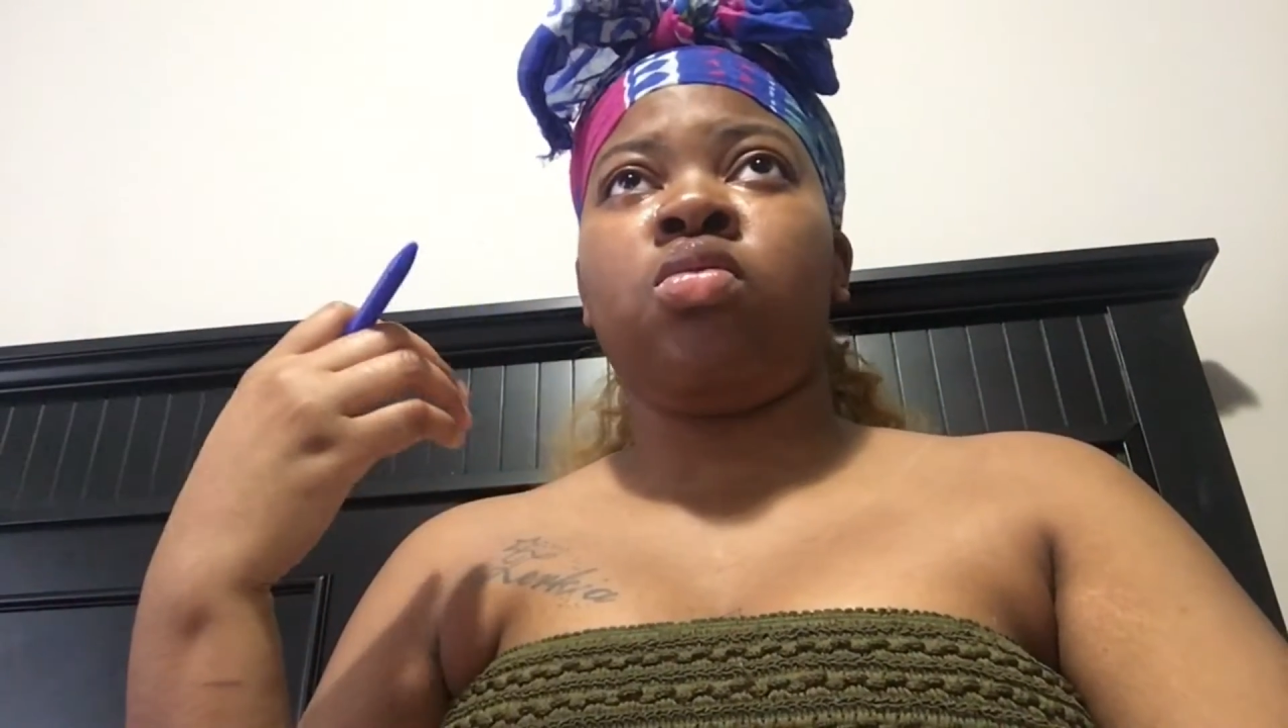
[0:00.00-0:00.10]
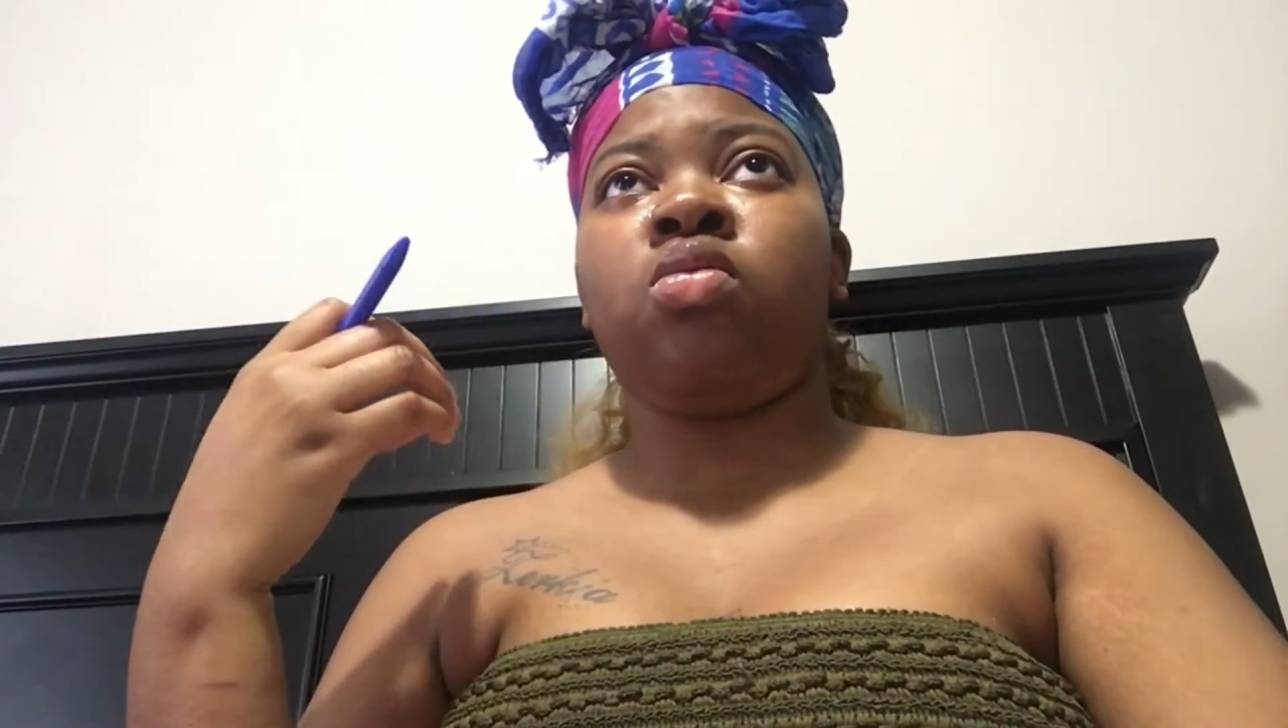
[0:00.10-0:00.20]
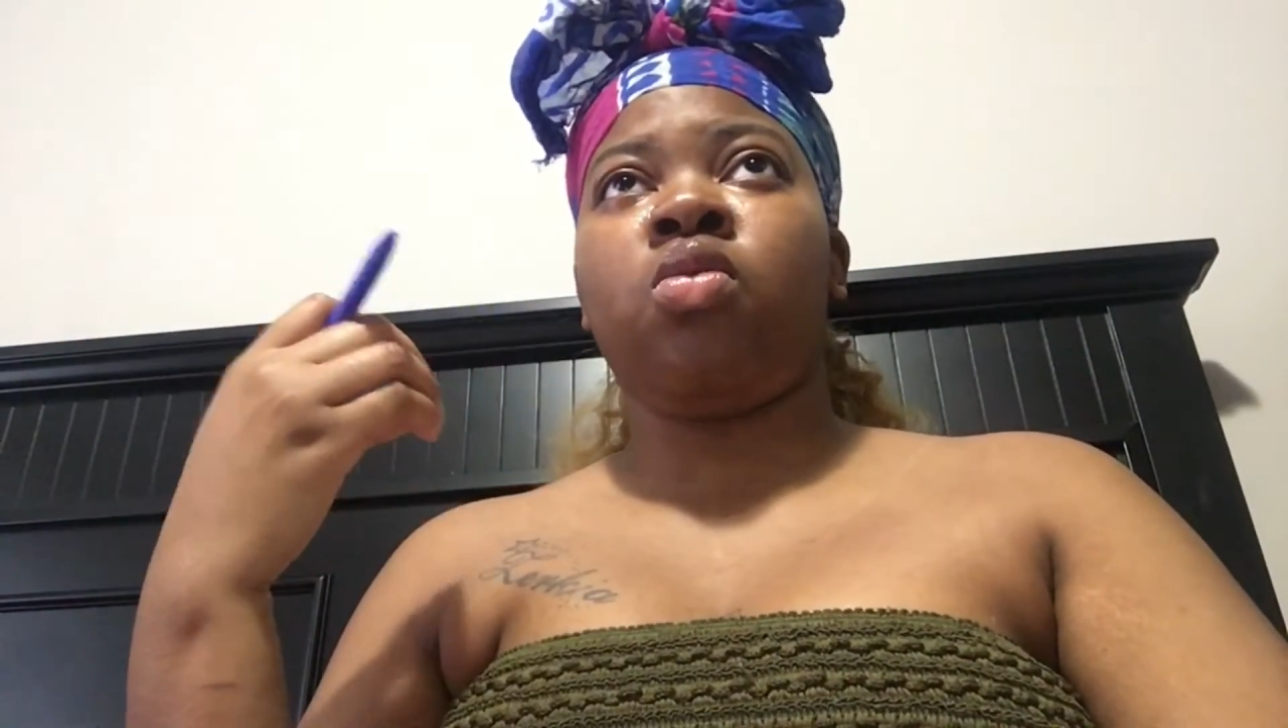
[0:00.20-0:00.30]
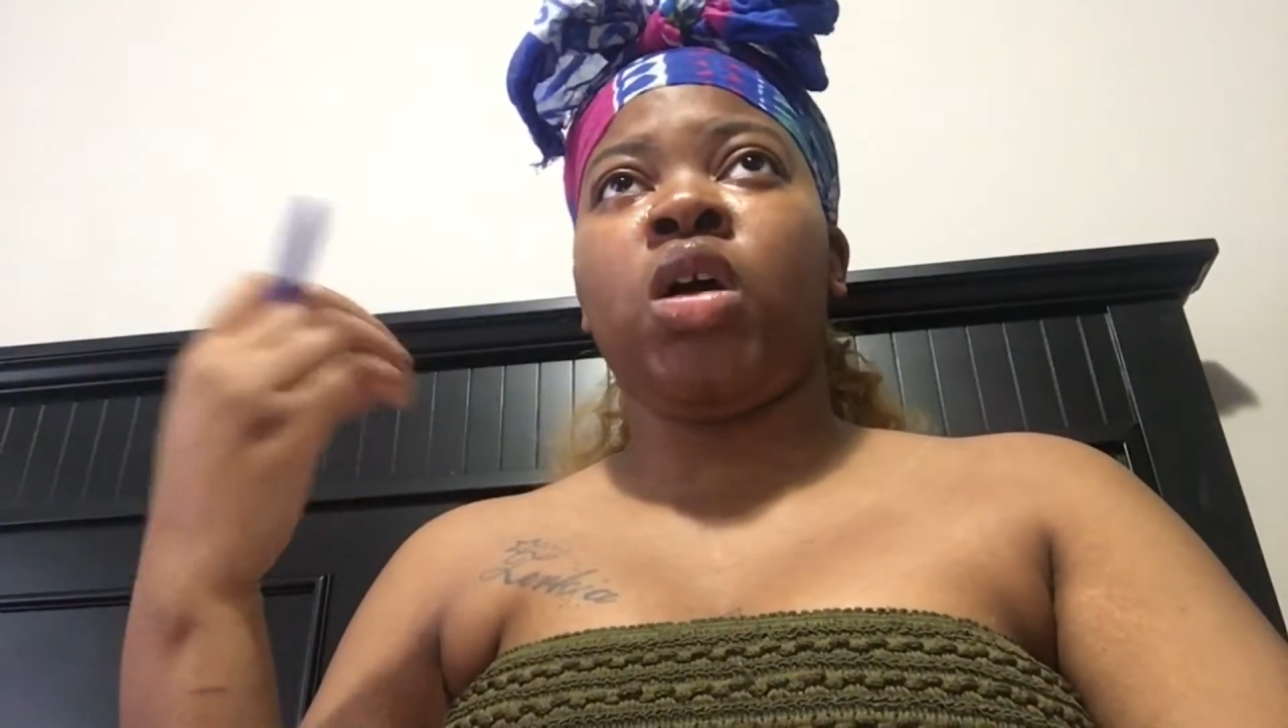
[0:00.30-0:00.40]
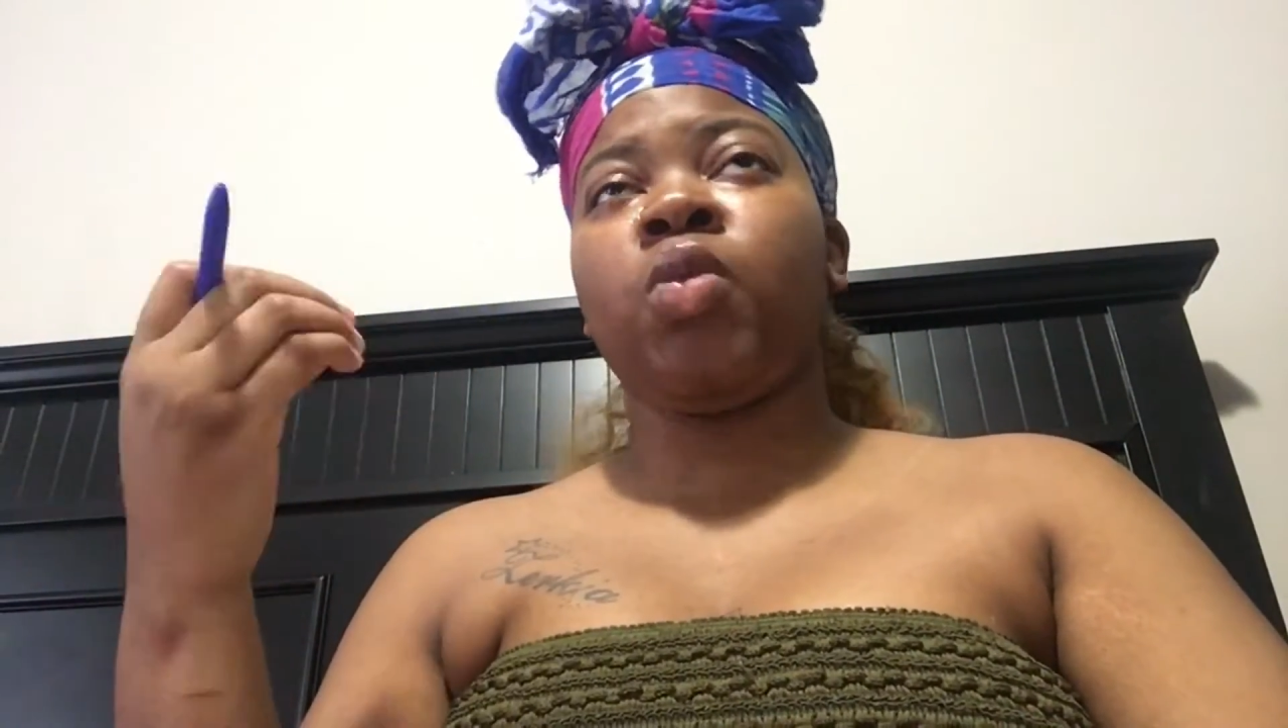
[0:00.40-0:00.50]

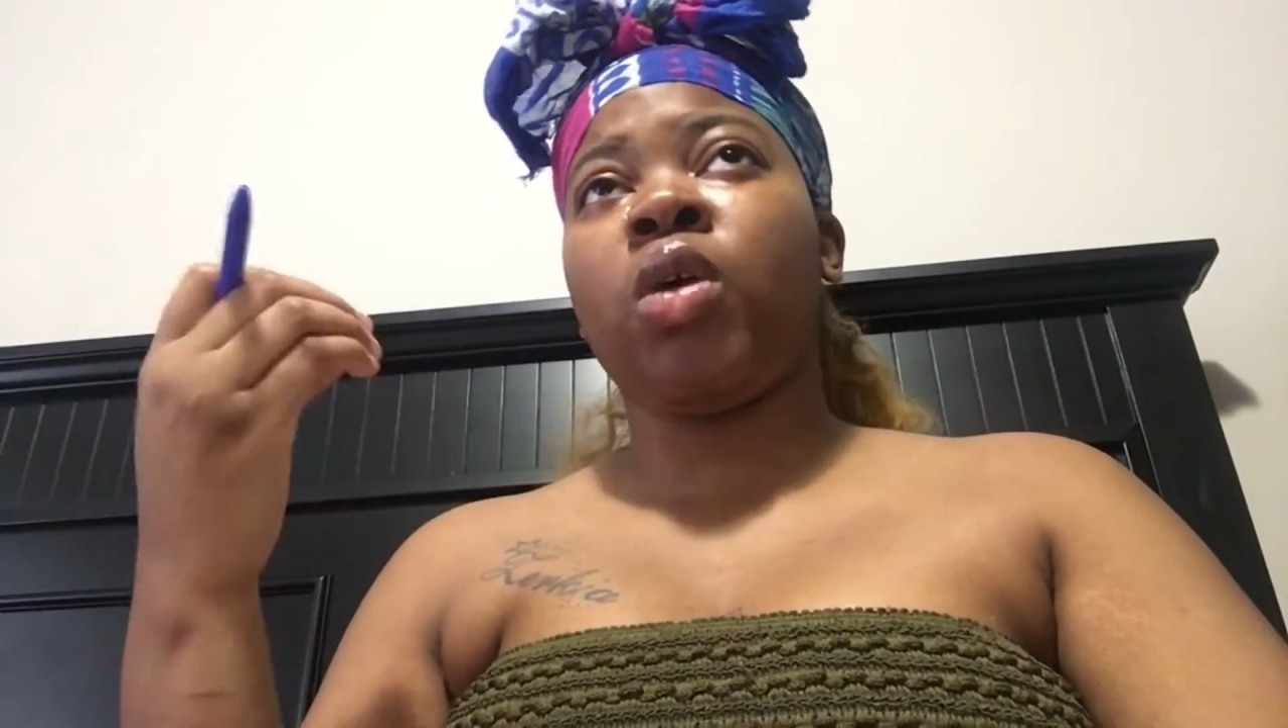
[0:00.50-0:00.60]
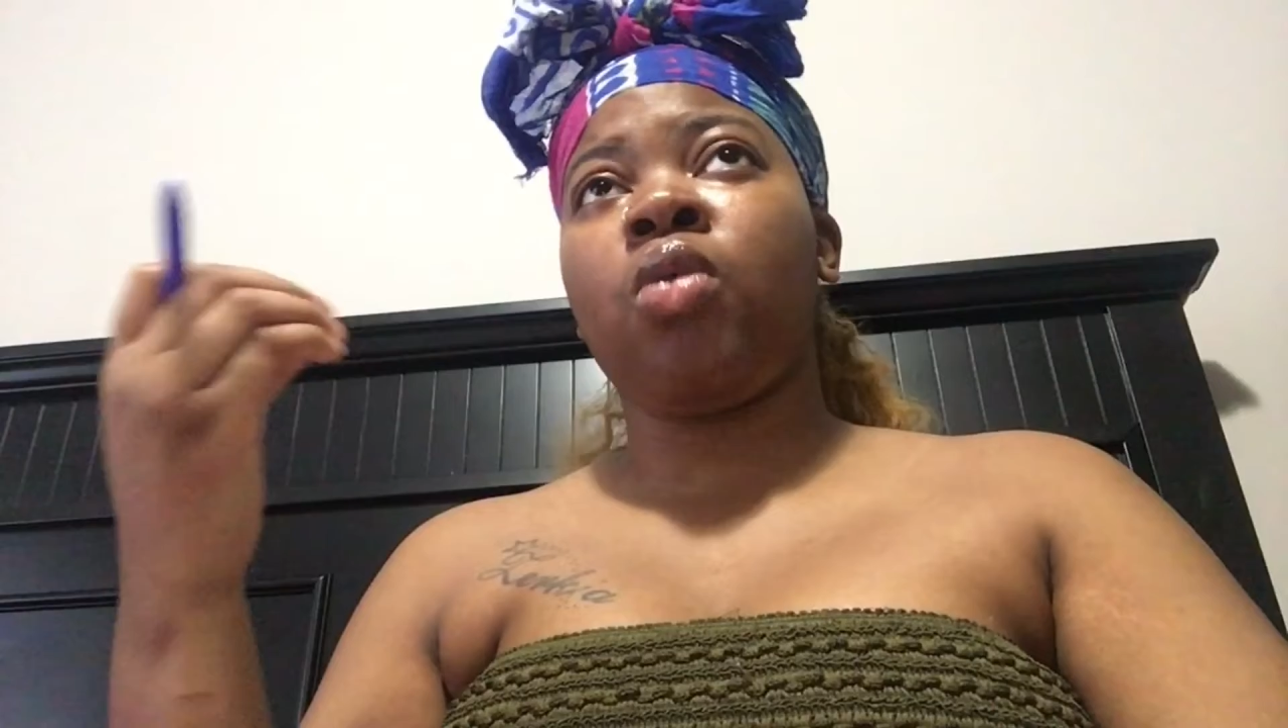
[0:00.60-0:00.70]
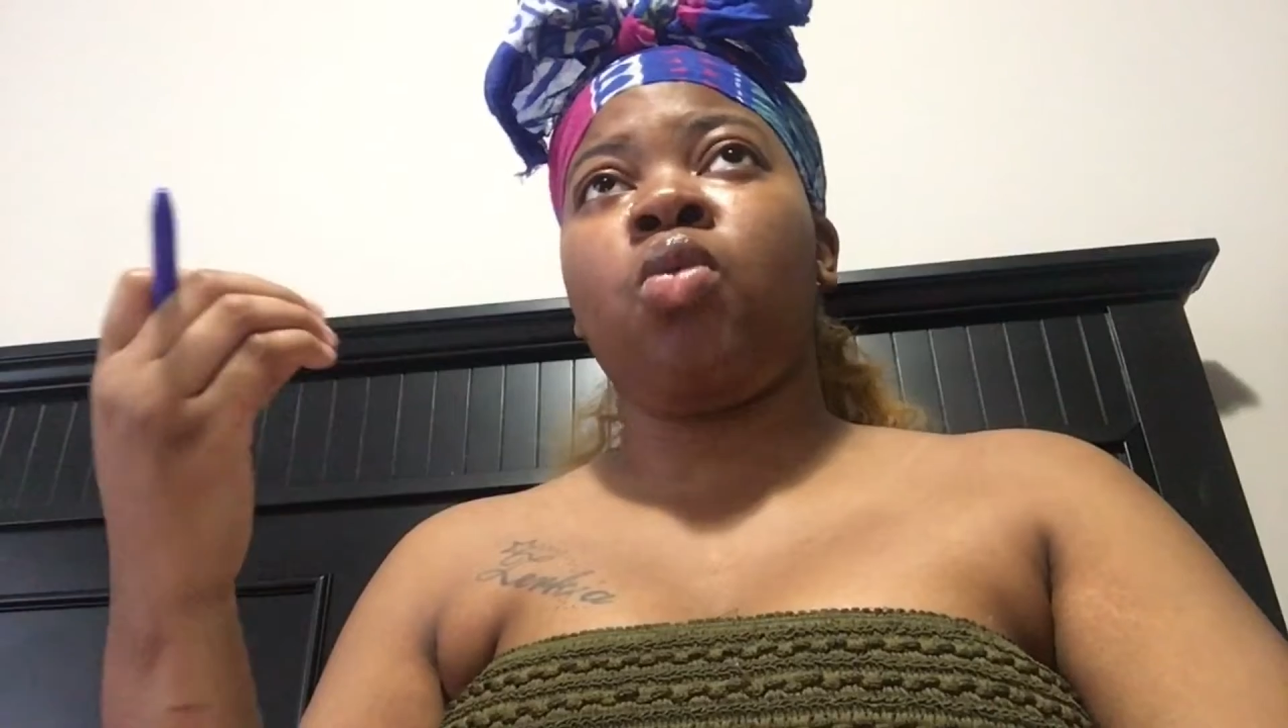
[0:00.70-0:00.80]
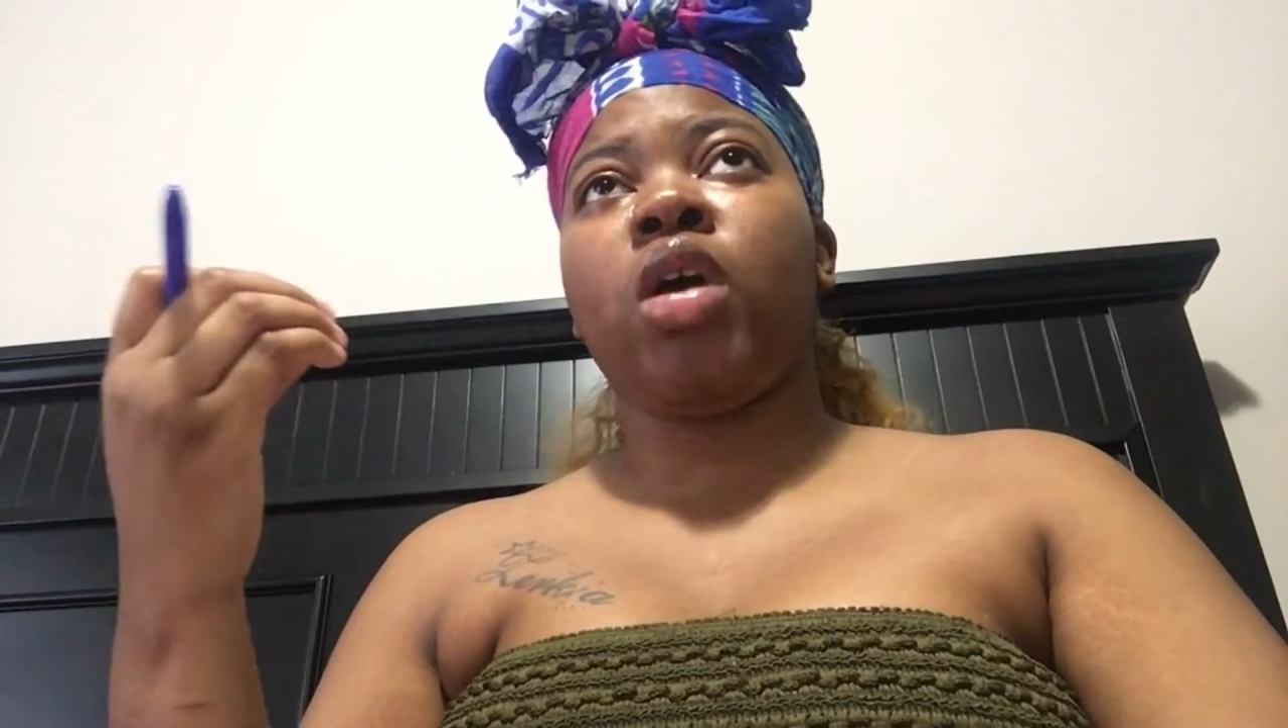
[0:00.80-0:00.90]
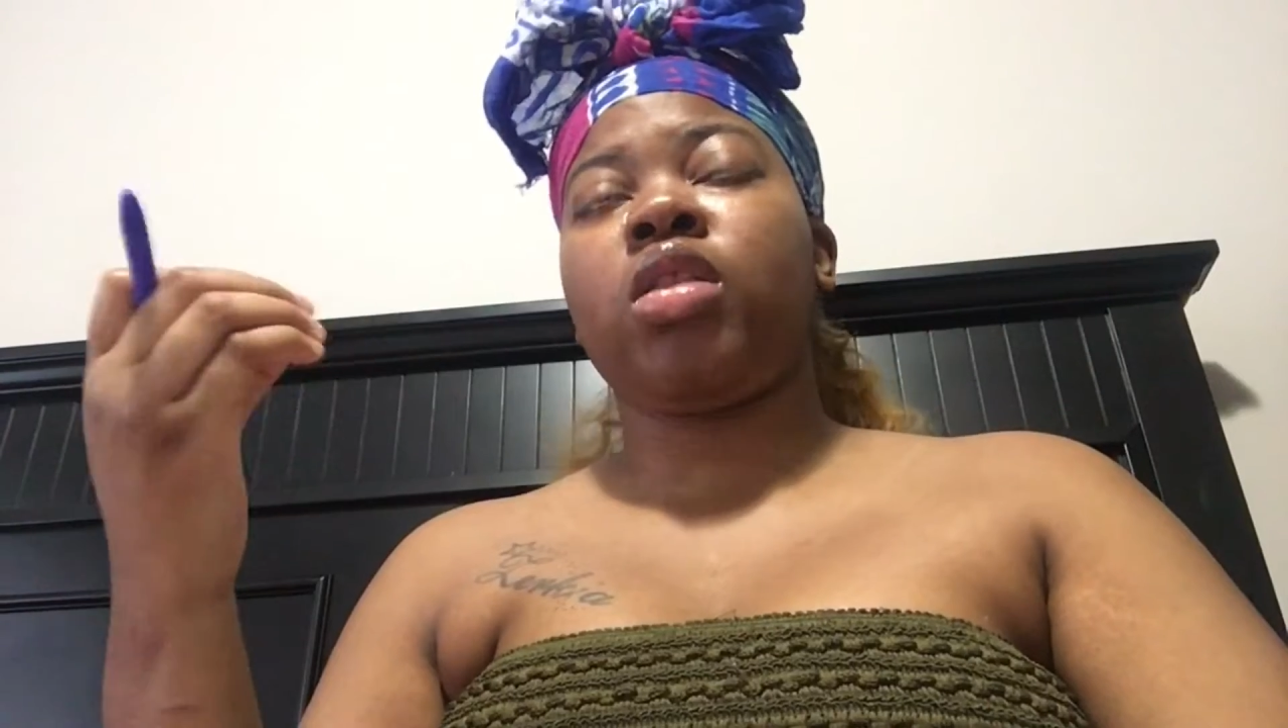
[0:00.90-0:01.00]

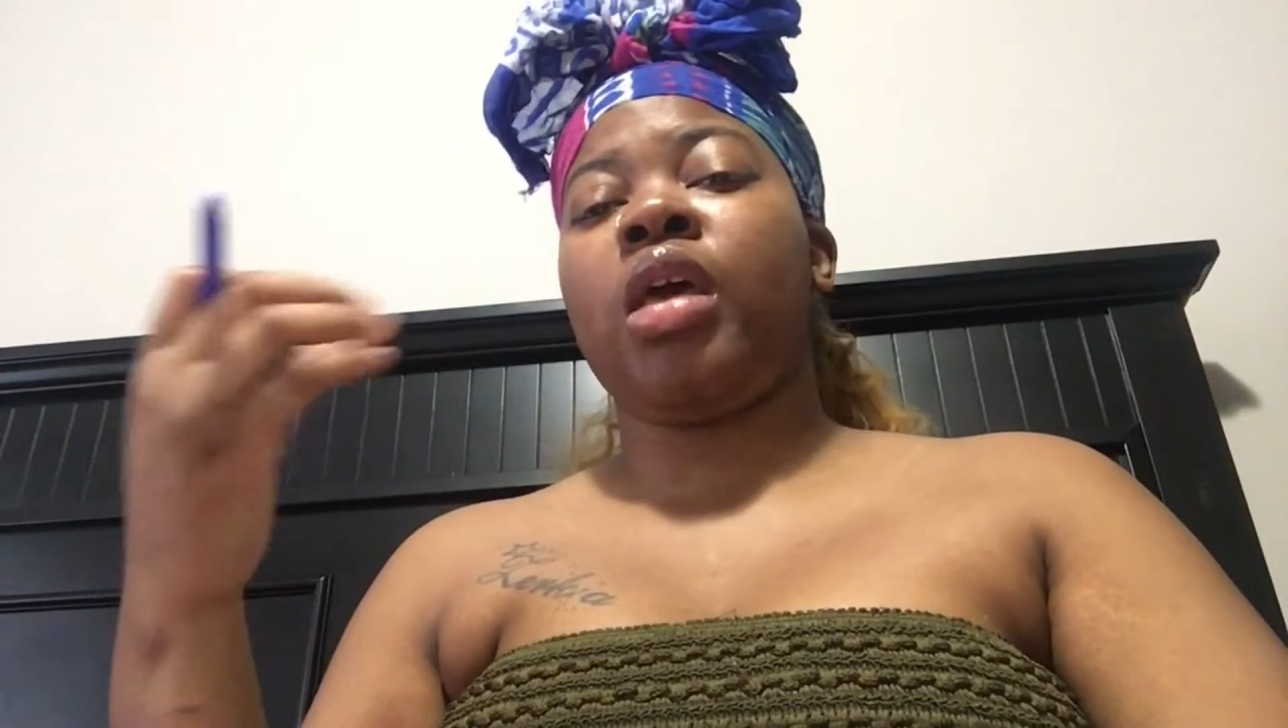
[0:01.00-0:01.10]
what